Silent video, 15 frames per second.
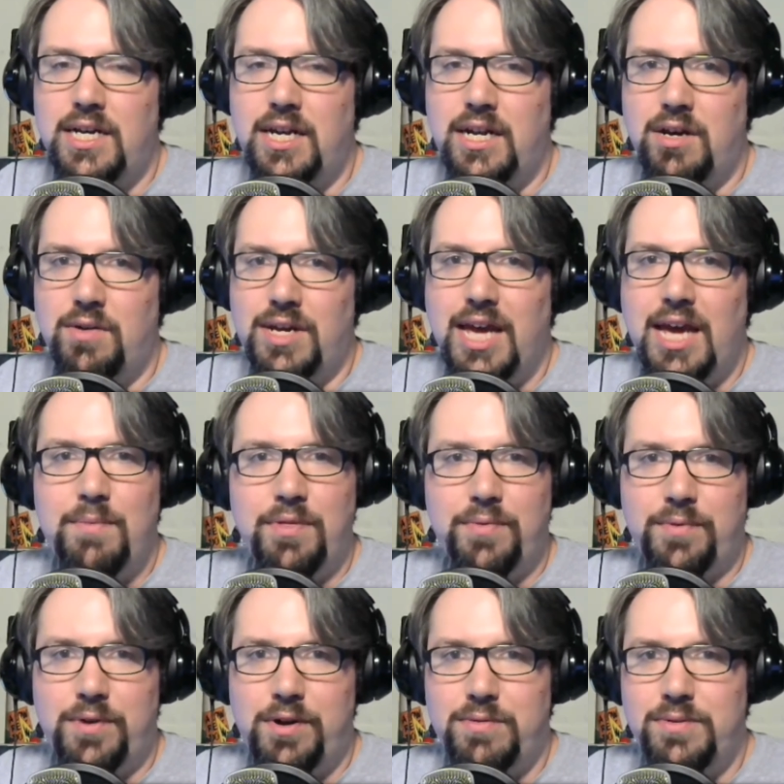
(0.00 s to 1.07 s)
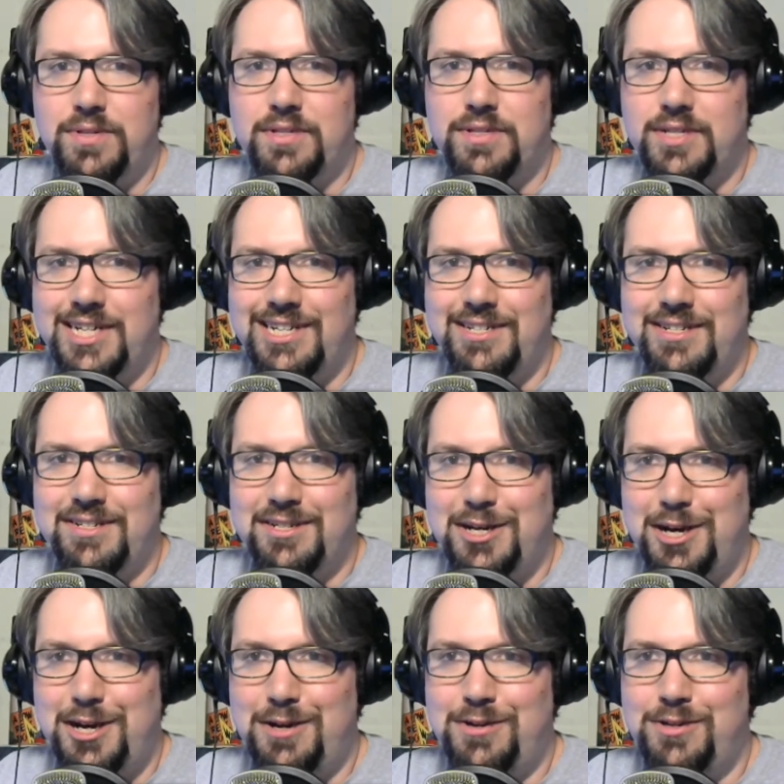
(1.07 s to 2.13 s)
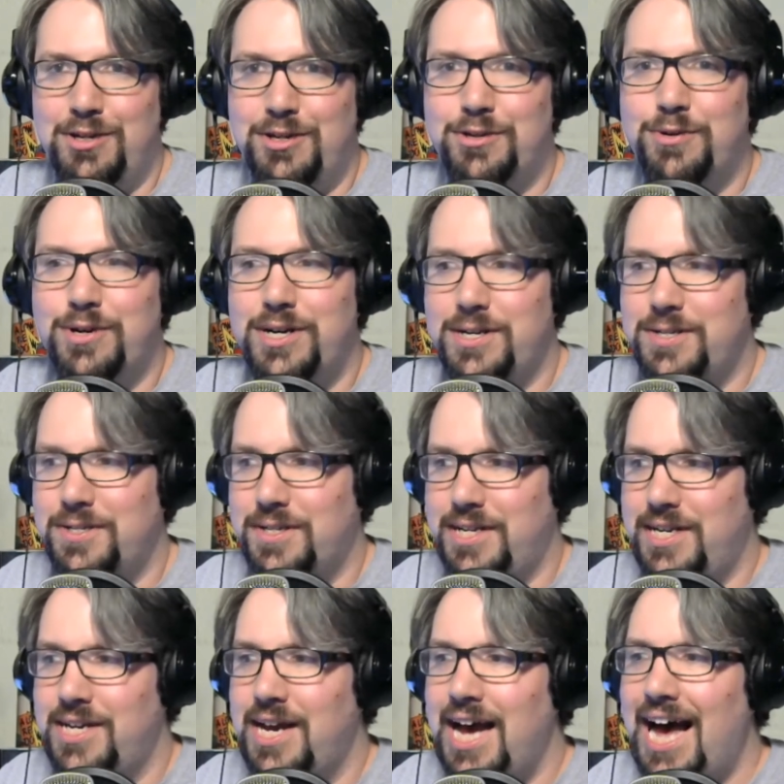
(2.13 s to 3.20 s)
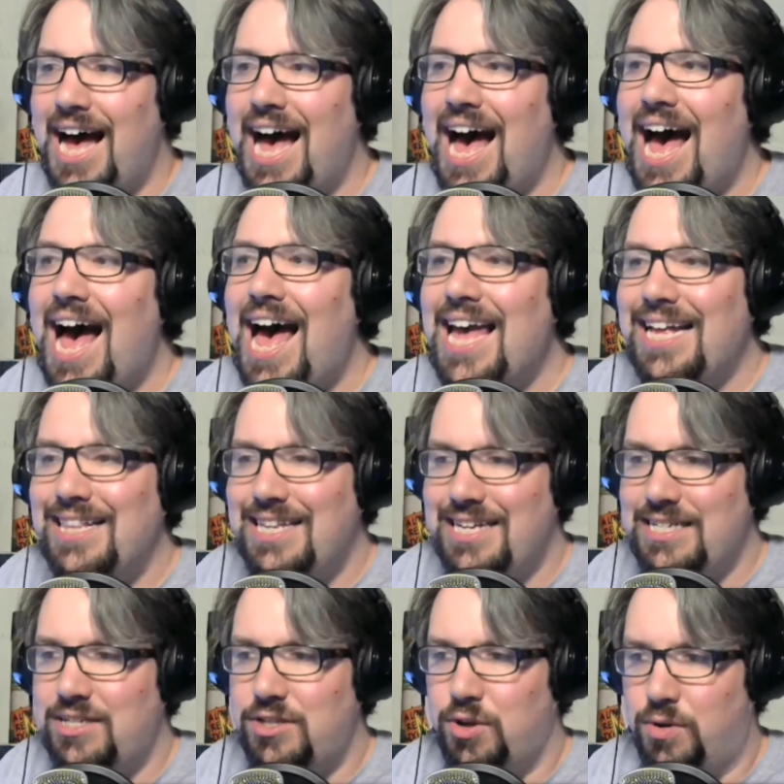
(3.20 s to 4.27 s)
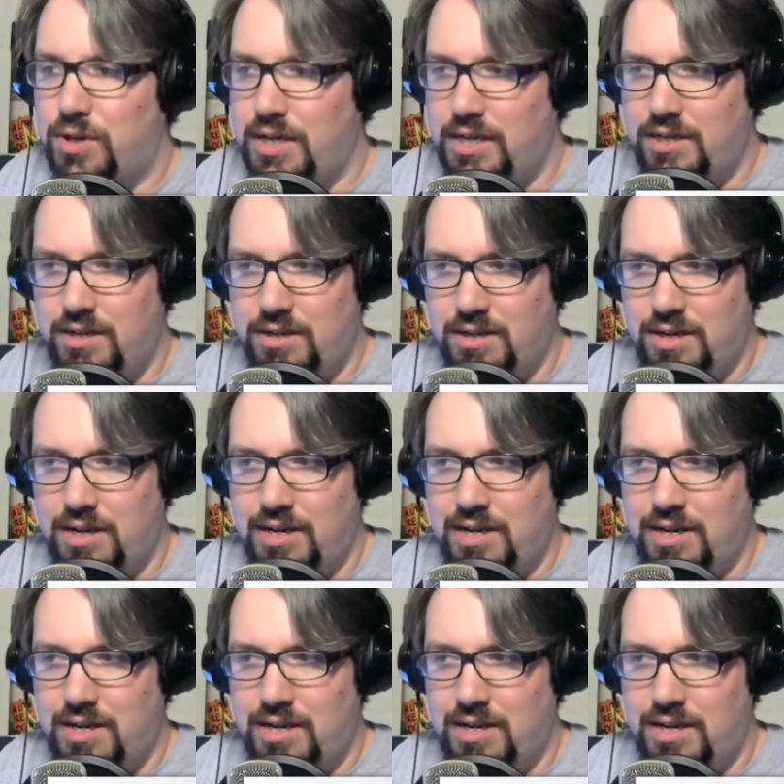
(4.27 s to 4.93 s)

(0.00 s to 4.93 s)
You know, Game of Thrones is notoriously highly stolen.